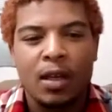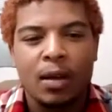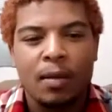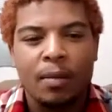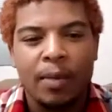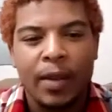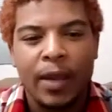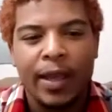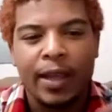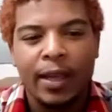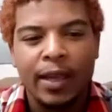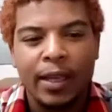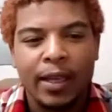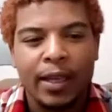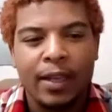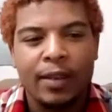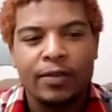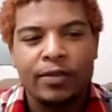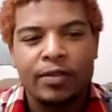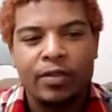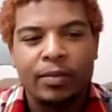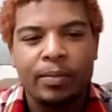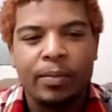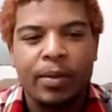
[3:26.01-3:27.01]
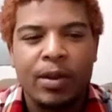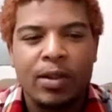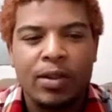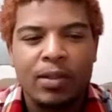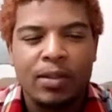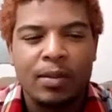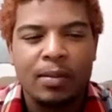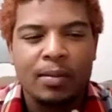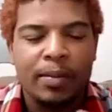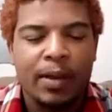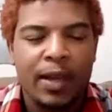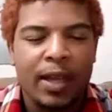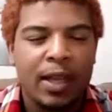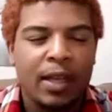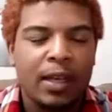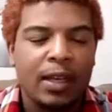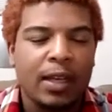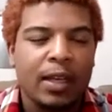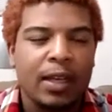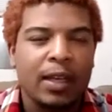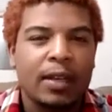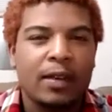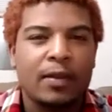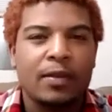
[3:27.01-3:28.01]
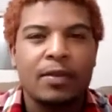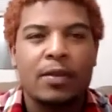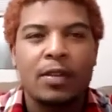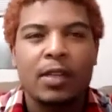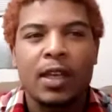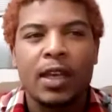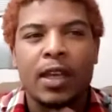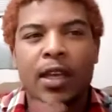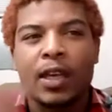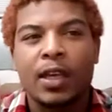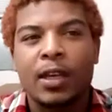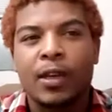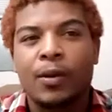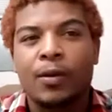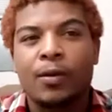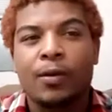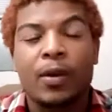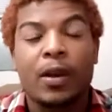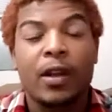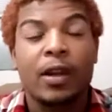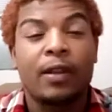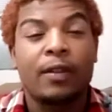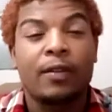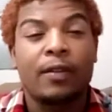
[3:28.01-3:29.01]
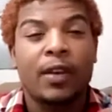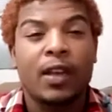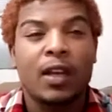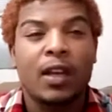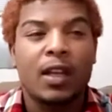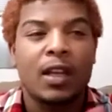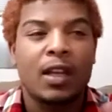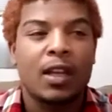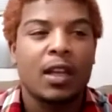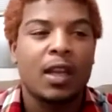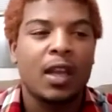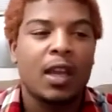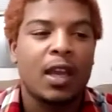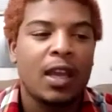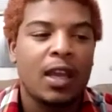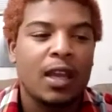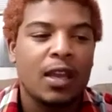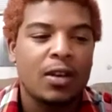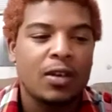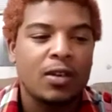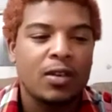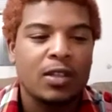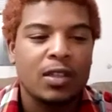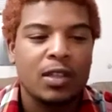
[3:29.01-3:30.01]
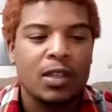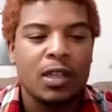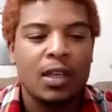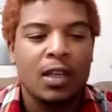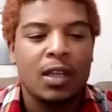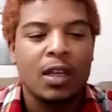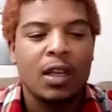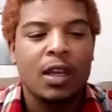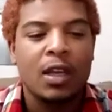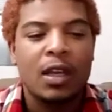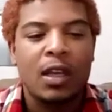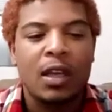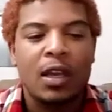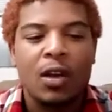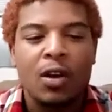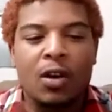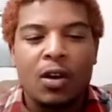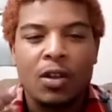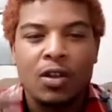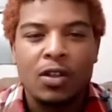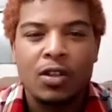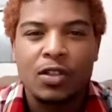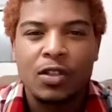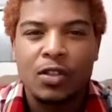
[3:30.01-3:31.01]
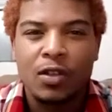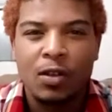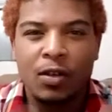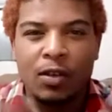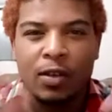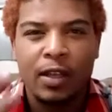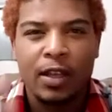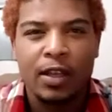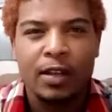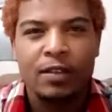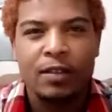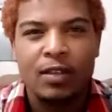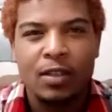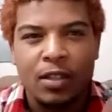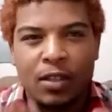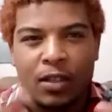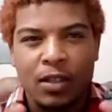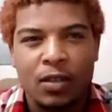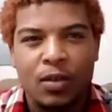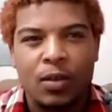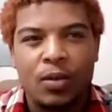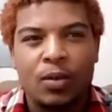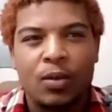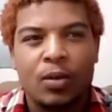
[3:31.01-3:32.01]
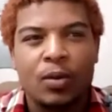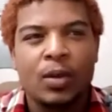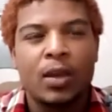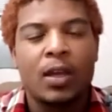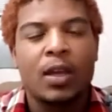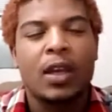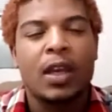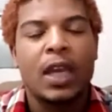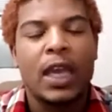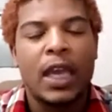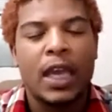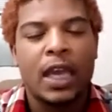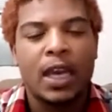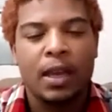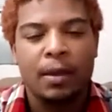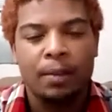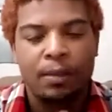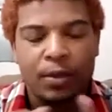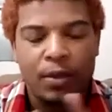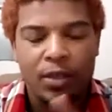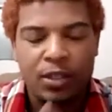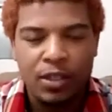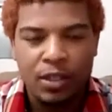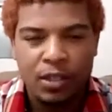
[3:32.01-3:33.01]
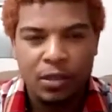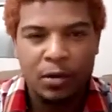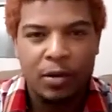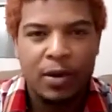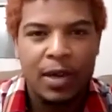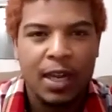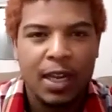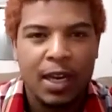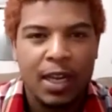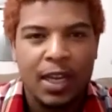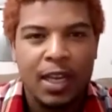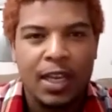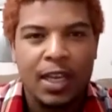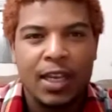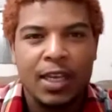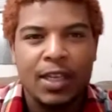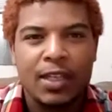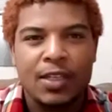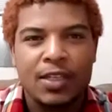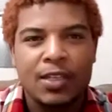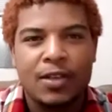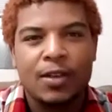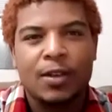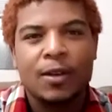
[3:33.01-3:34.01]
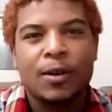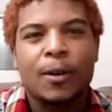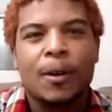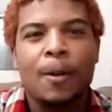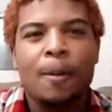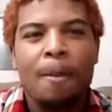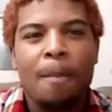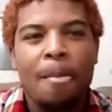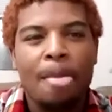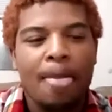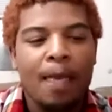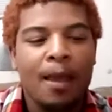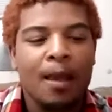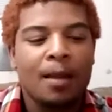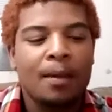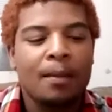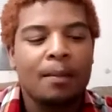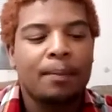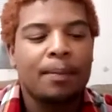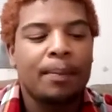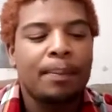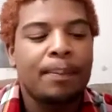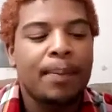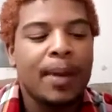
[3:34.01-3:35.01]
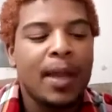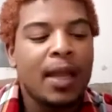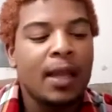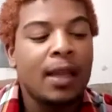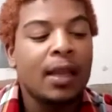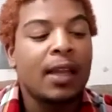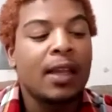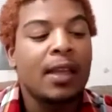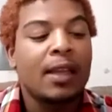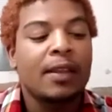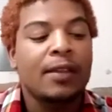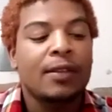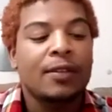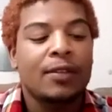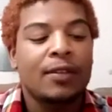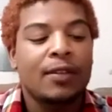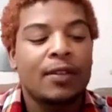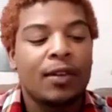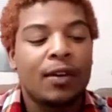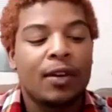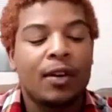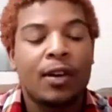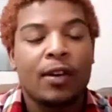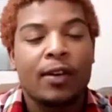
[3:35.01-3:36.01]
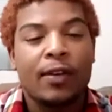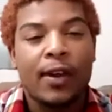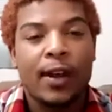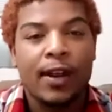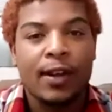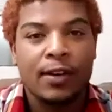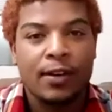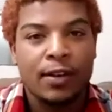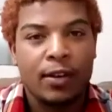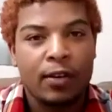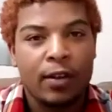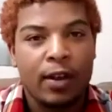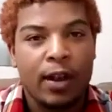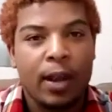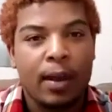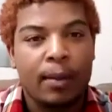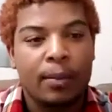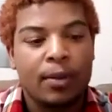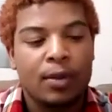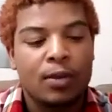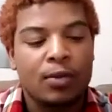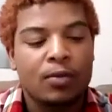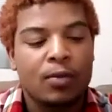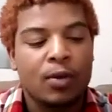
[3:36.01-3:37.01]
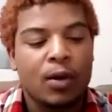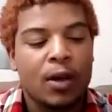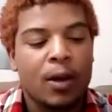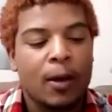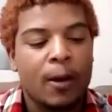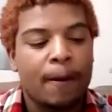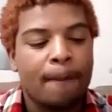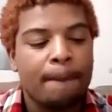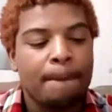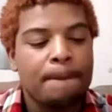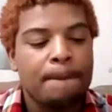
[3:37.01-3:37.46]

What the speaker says: Bay leaves, you burn some bay leaves, it get rid of any of that energy. It also lifts you and it puts you at ease. So bay leaves are great to grab as well.